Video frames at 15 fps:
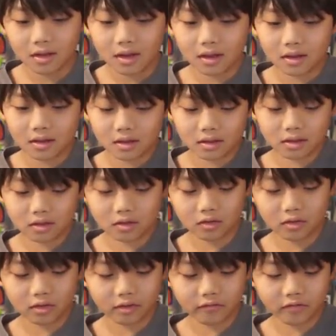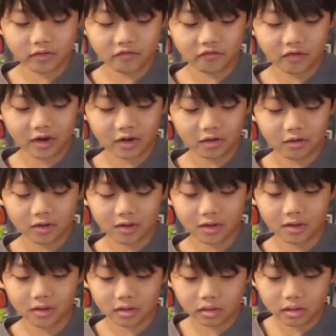and then Circle of the Fire
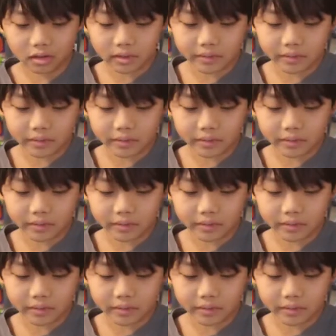Kings.